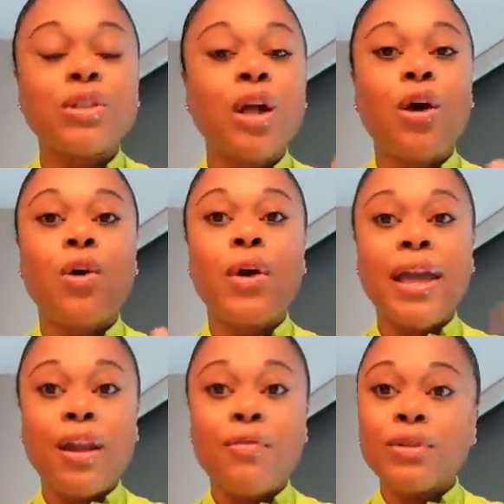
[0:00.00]
So
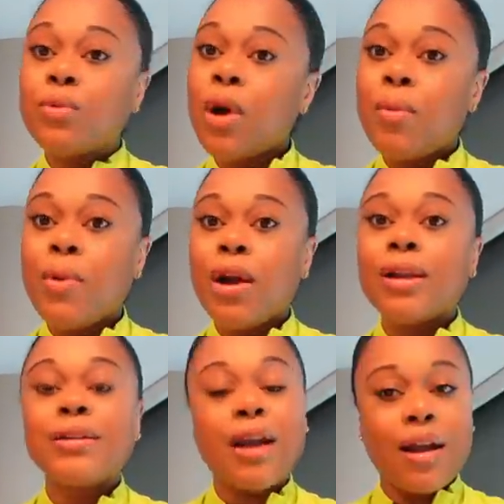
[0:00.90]
head over to
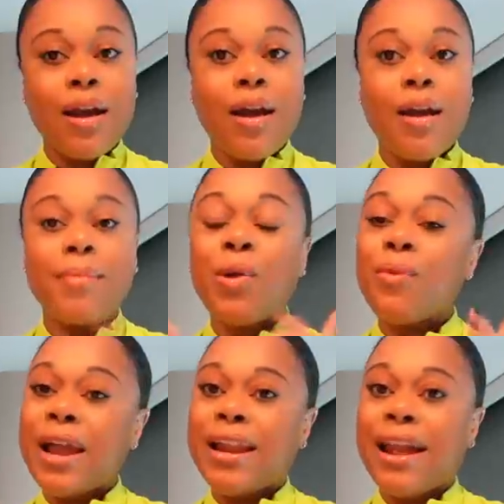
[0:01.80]
walmart.com
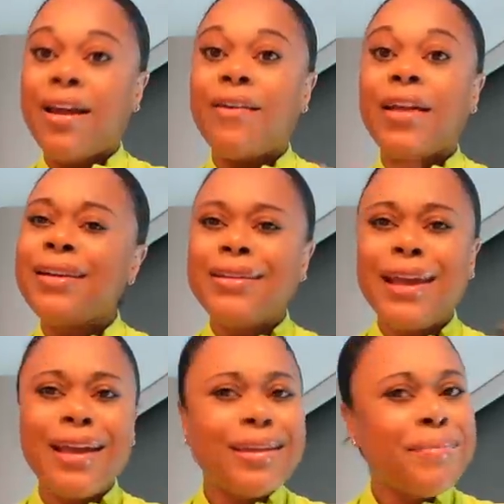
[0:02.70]
right now.
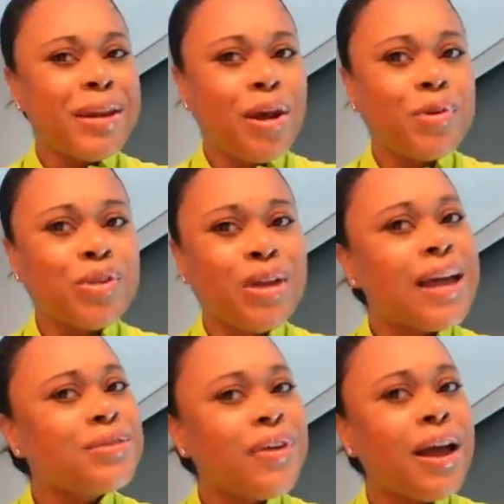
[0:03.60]
Yeah, let me know what you
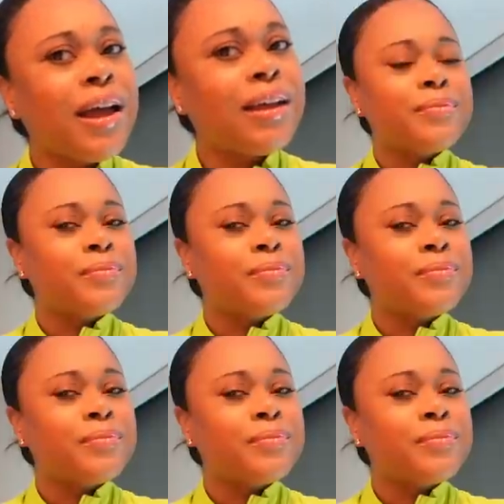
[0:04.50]
guys find.